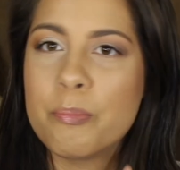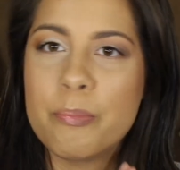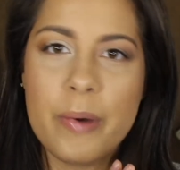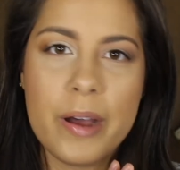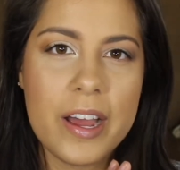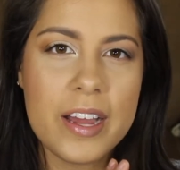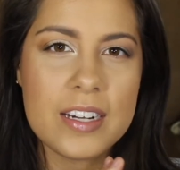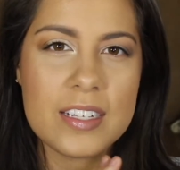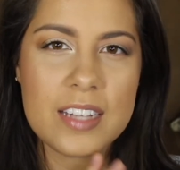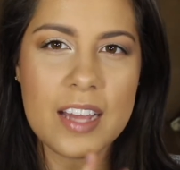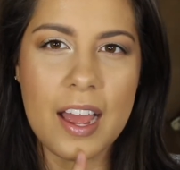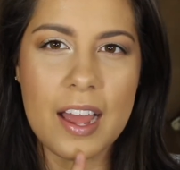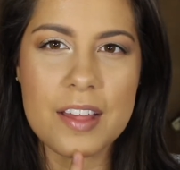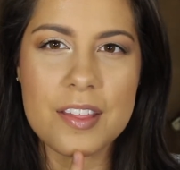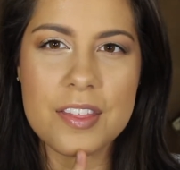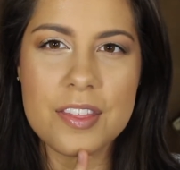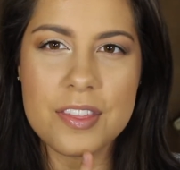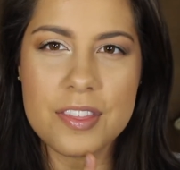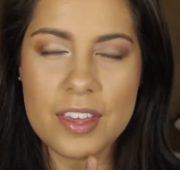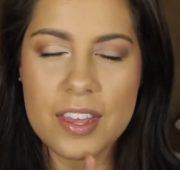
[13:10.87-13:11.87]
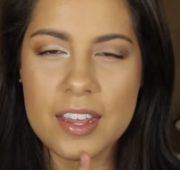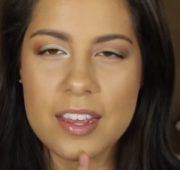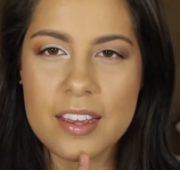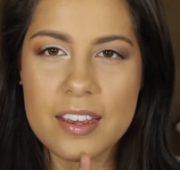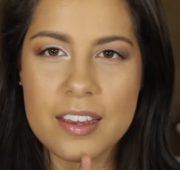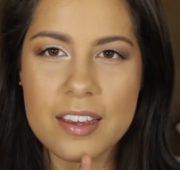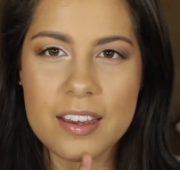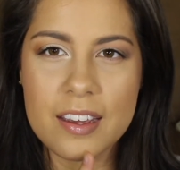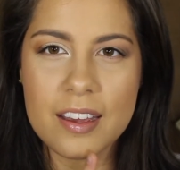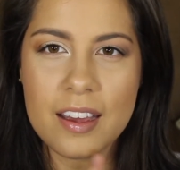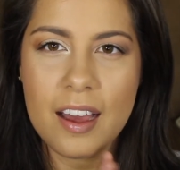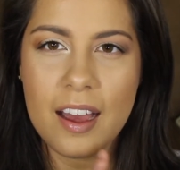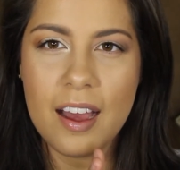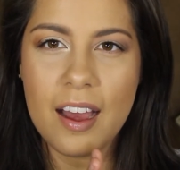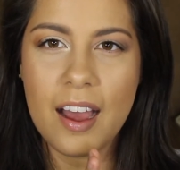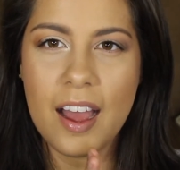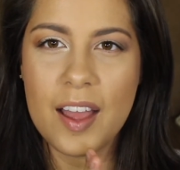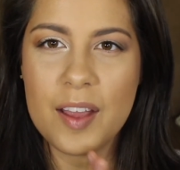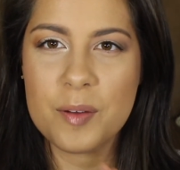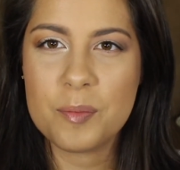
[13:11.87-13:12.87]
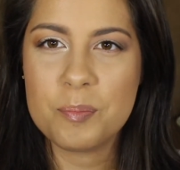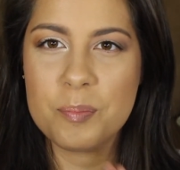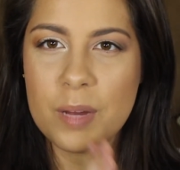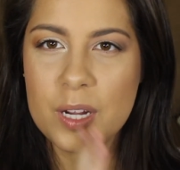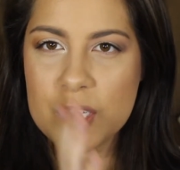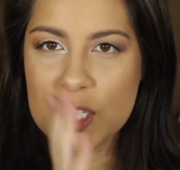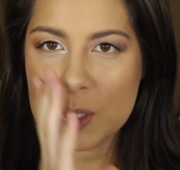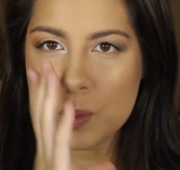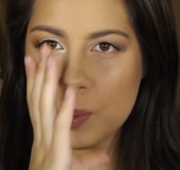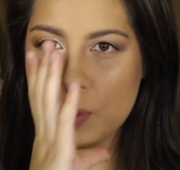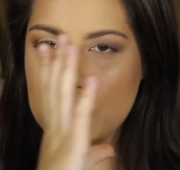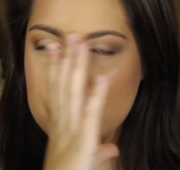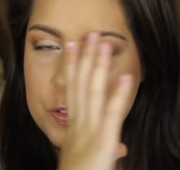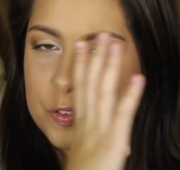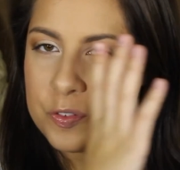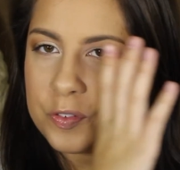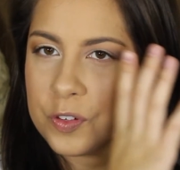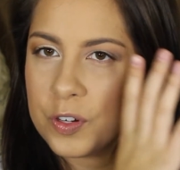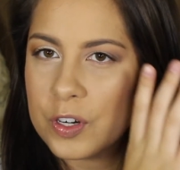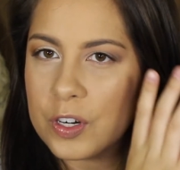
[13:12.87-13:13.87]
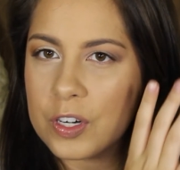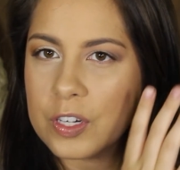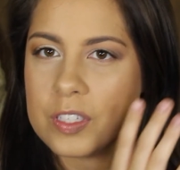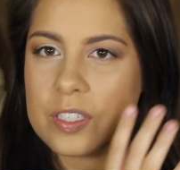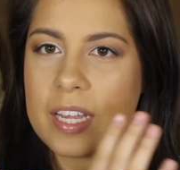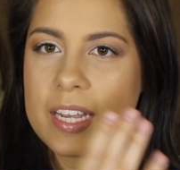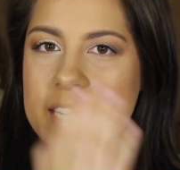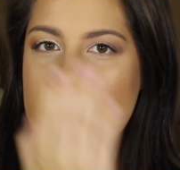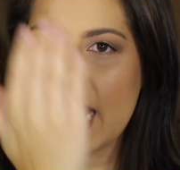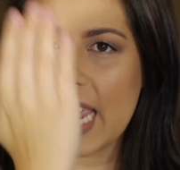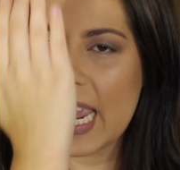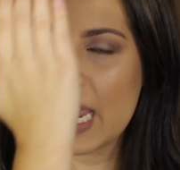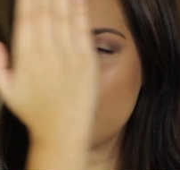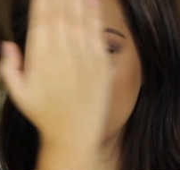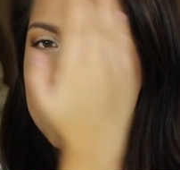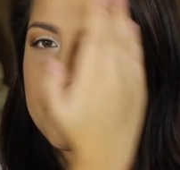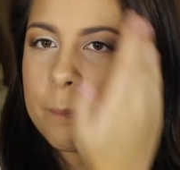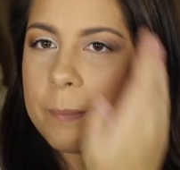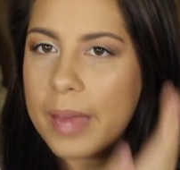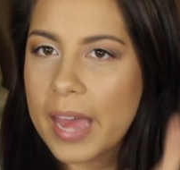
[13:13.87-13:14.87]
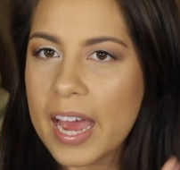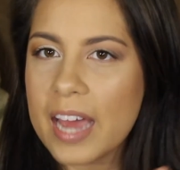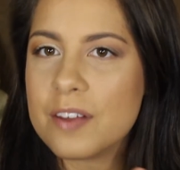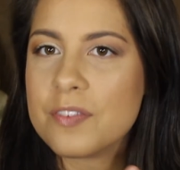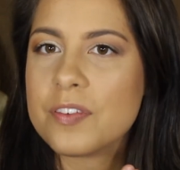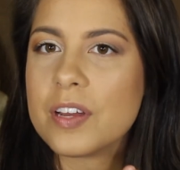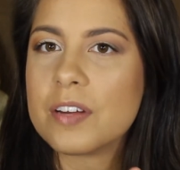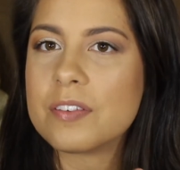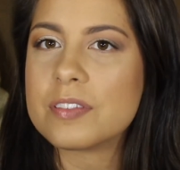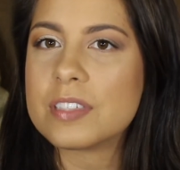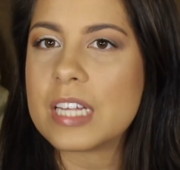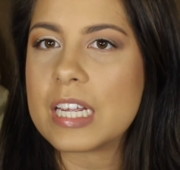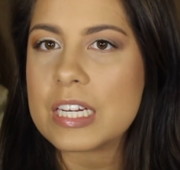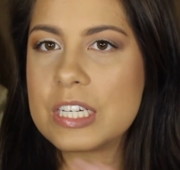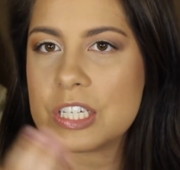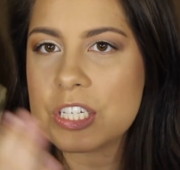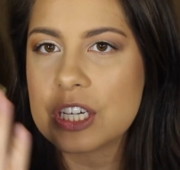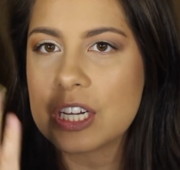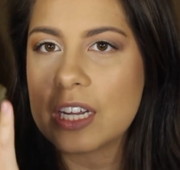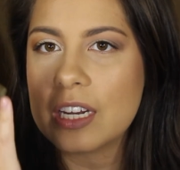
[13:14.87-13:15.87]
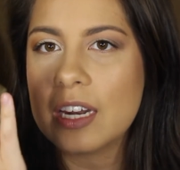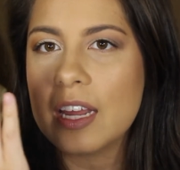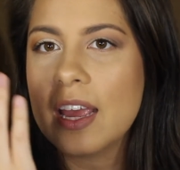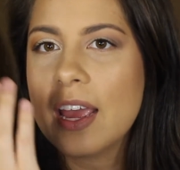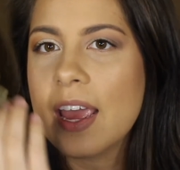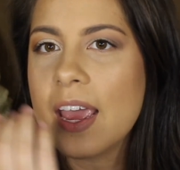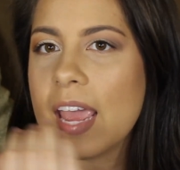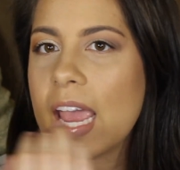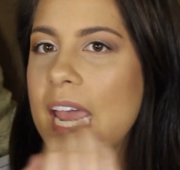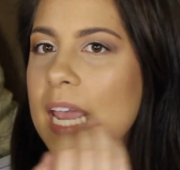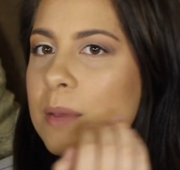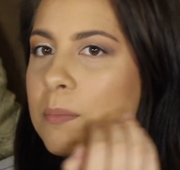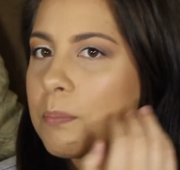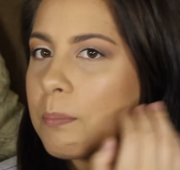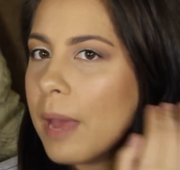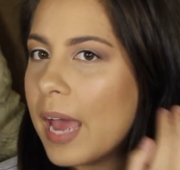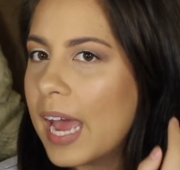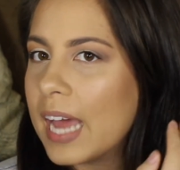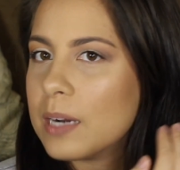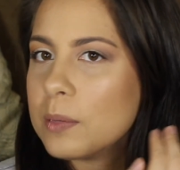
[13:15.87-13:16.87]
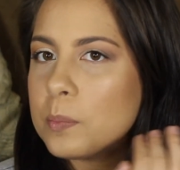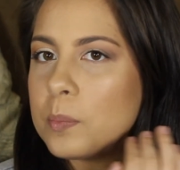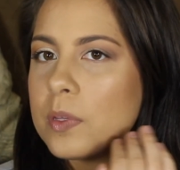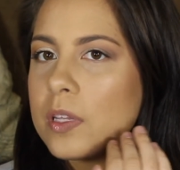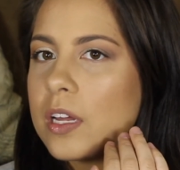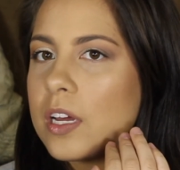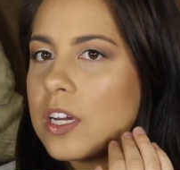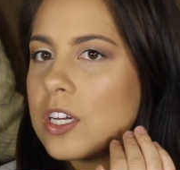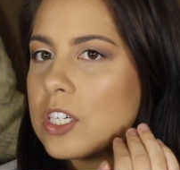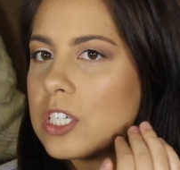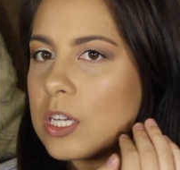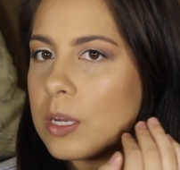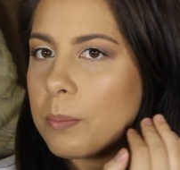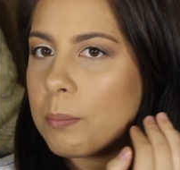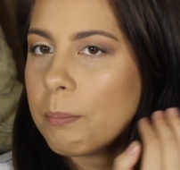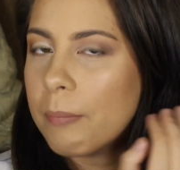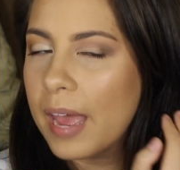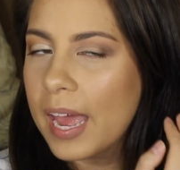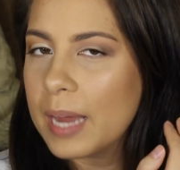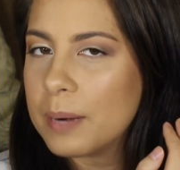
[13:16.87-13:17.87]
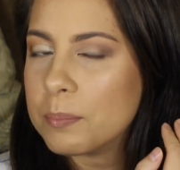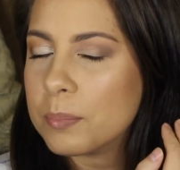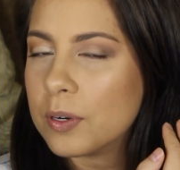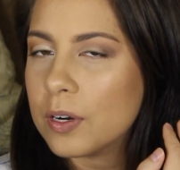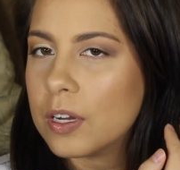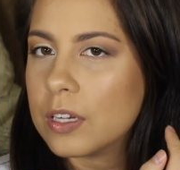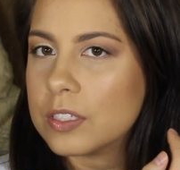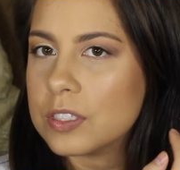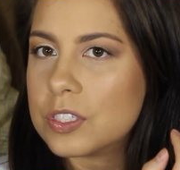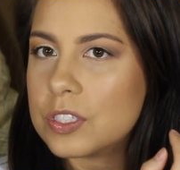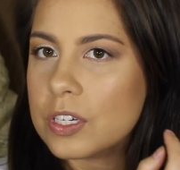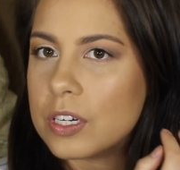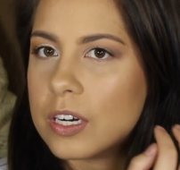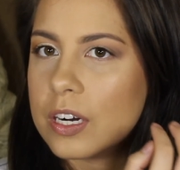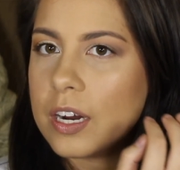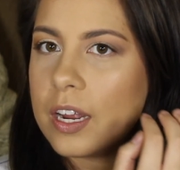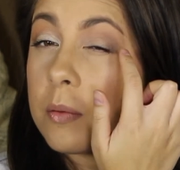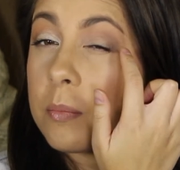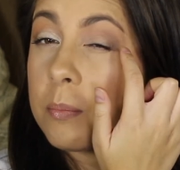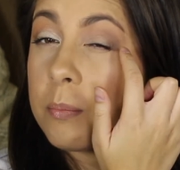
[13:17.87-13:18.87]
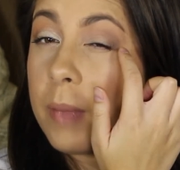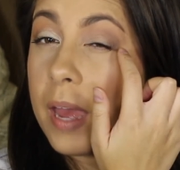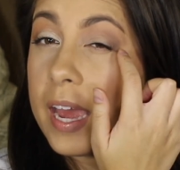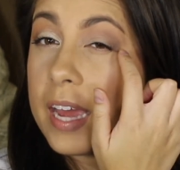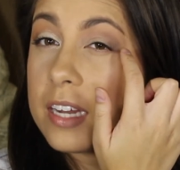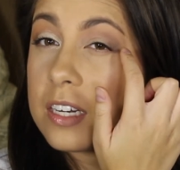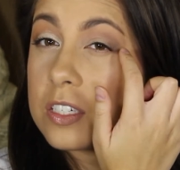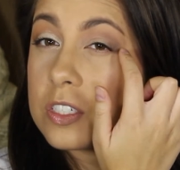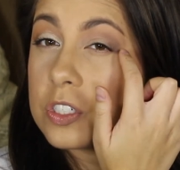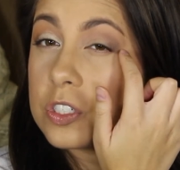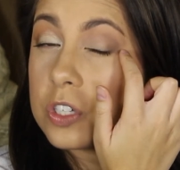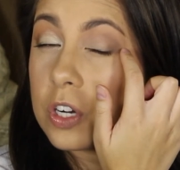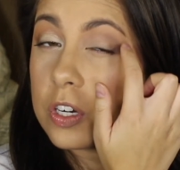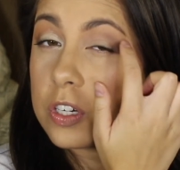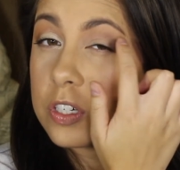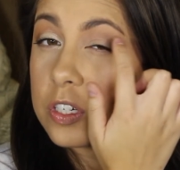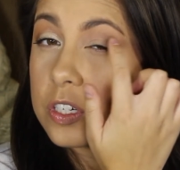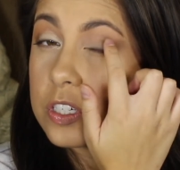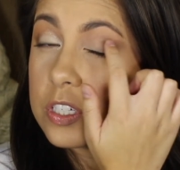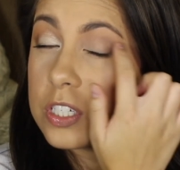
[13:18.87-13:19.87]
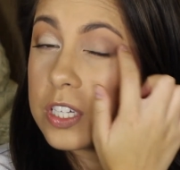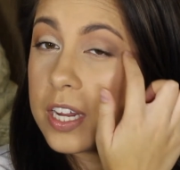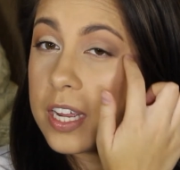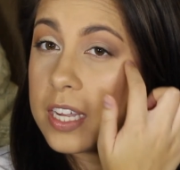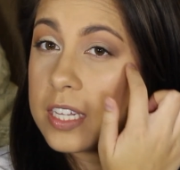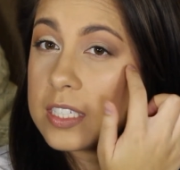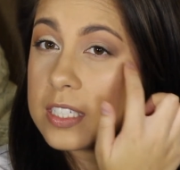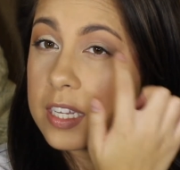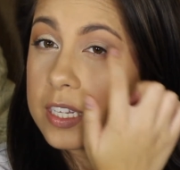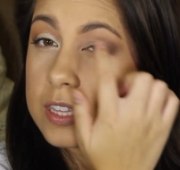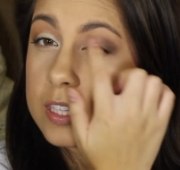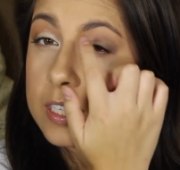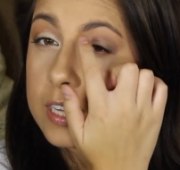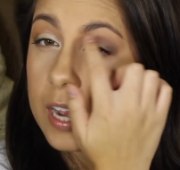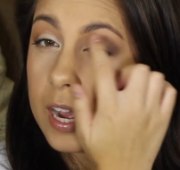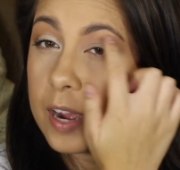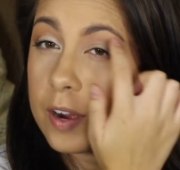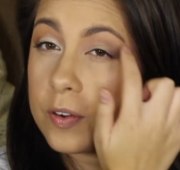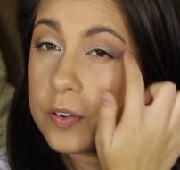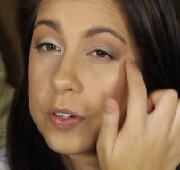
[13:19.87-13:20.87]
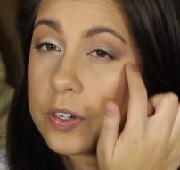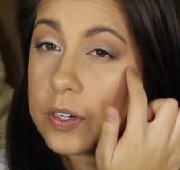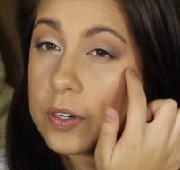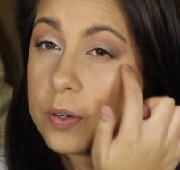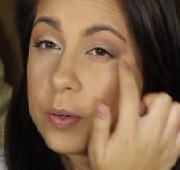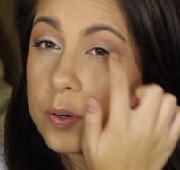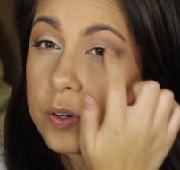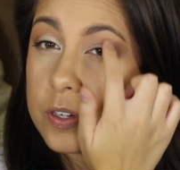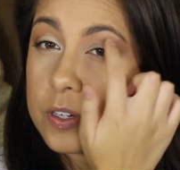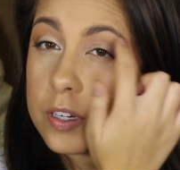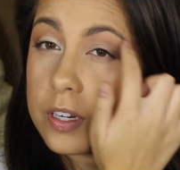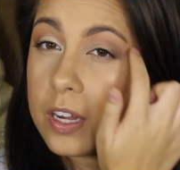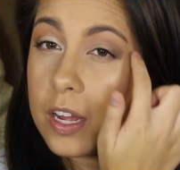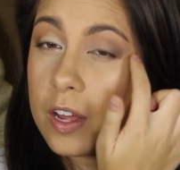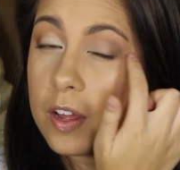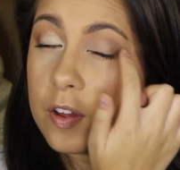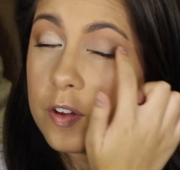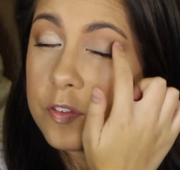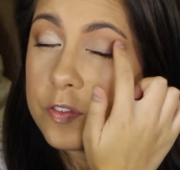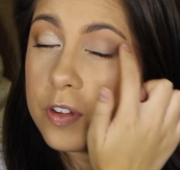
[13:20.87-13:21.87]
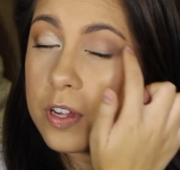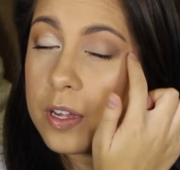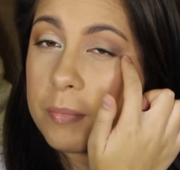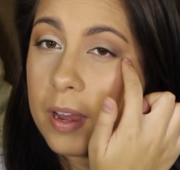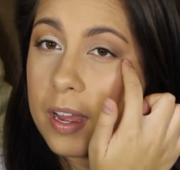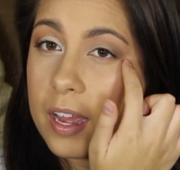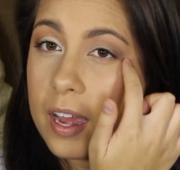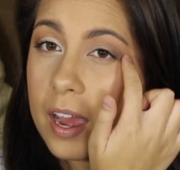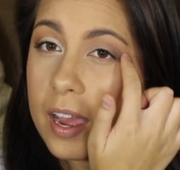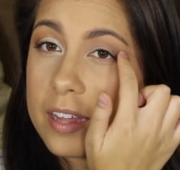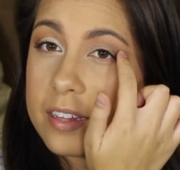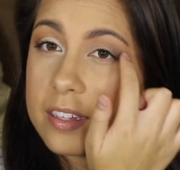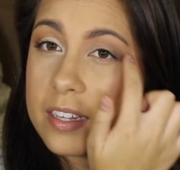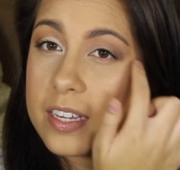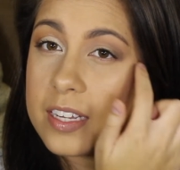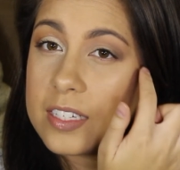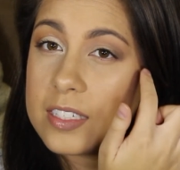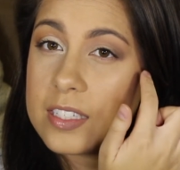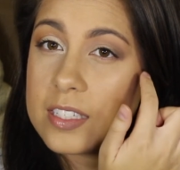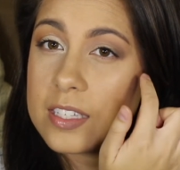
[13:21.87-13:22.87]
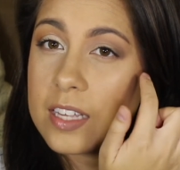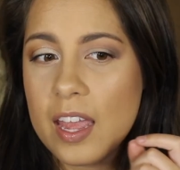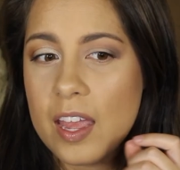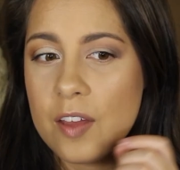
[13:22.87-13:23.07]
but I think I much prefer like a matte foundation, a matte blush, a matte bronzer, matte darker shades, like the outer corner of my eyelids.